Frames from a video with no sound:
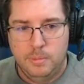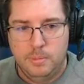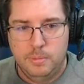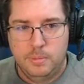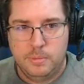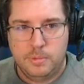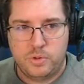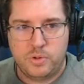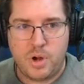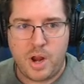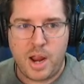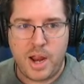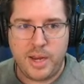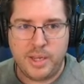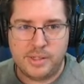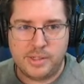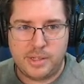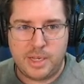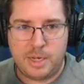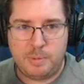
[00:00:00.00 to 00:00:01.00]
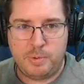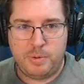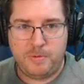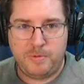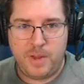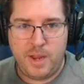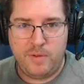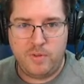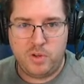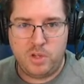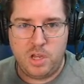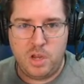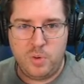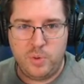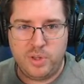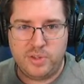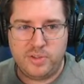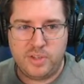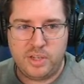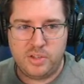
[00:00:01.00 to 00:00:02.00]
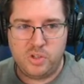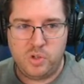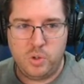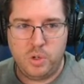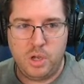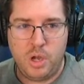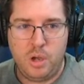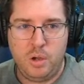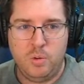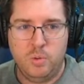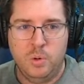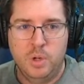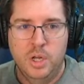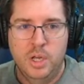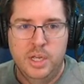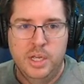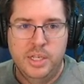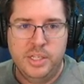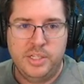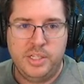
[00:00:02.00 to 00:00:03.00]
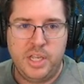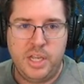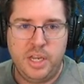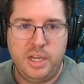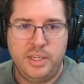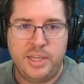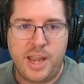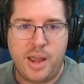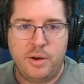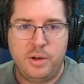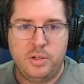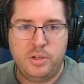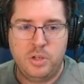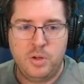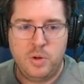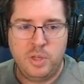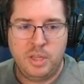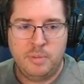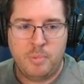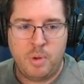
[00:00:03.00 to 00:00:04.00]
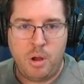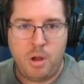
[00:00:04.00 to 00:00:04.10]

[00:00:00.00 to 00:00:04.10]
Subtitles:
Try and set up your favorite units as you go. Sitting down and doing them all